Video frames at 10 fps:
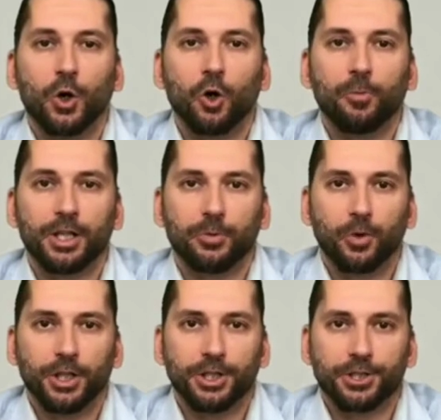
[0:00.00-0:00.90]
All
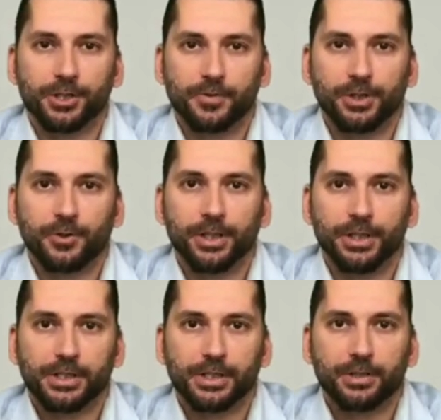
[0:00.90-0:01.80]
manipulations with the
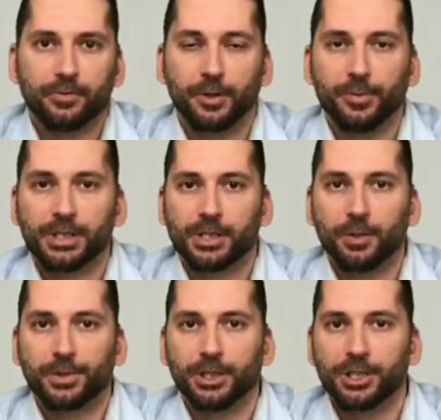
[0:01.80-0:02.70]
grades will be
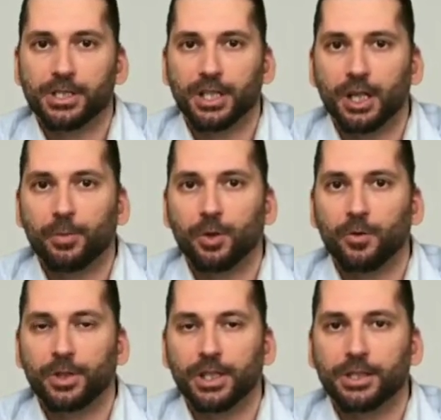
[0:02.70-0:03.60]
stopped in just a
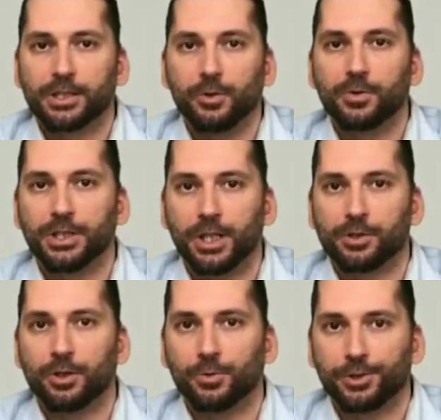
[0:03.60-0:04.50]
couple of clicks using
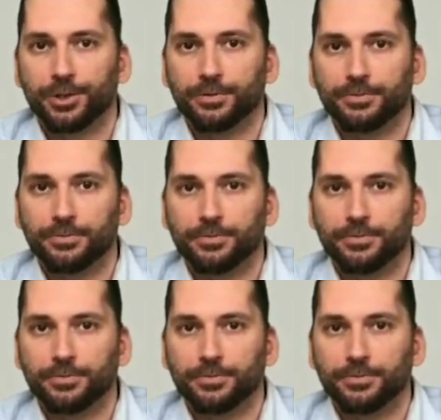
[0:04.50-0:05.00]
our solution.